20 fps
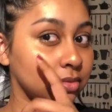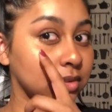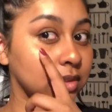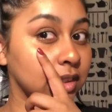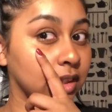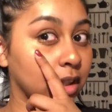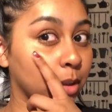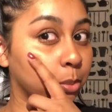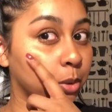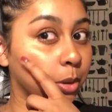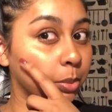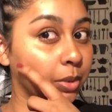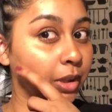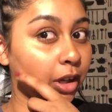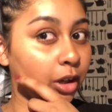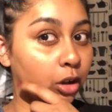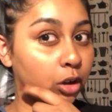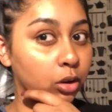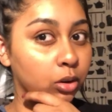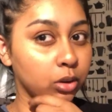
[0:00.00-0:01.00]
See, I popped
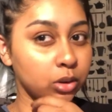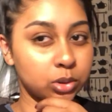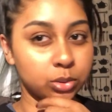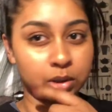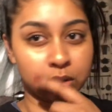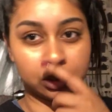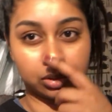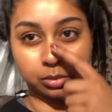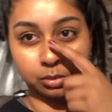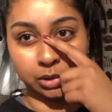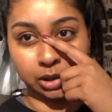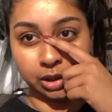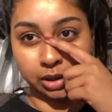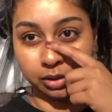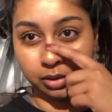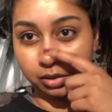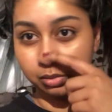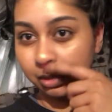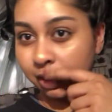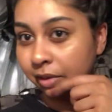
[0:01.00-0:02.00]
that gold one on my
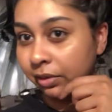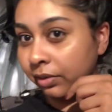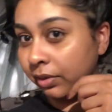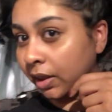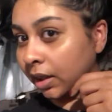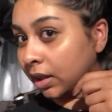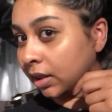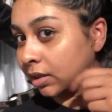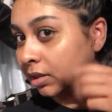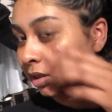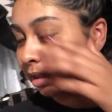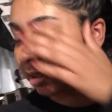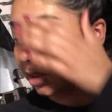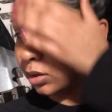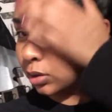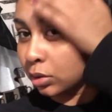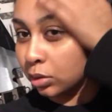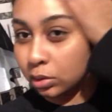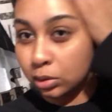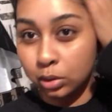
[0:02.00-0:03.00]
on my face, and
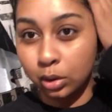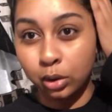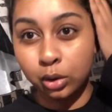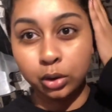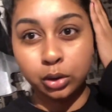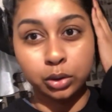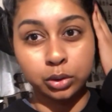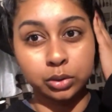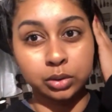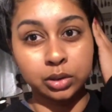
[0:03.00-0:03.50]
it's so